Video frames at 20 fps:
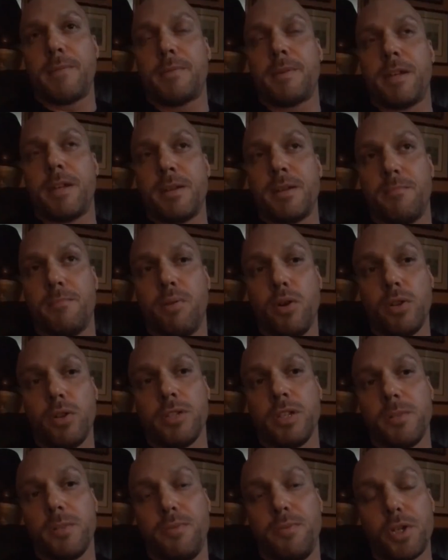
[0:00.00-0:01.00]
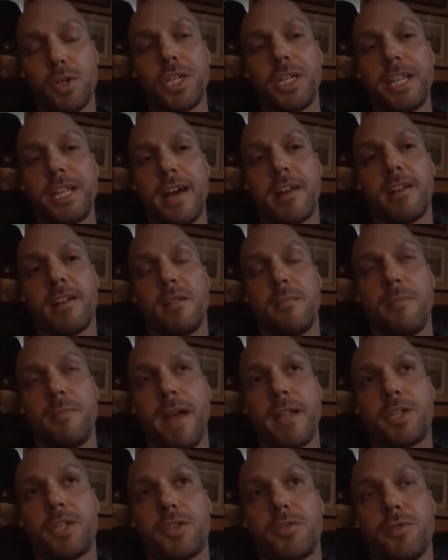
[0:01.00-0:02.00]
and you're pushing down on the
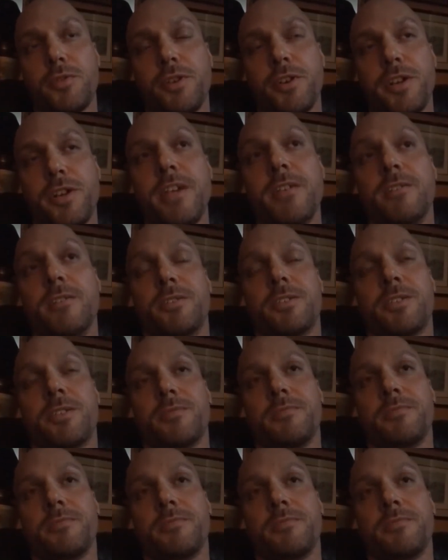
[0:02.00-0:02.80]
bench through your heels.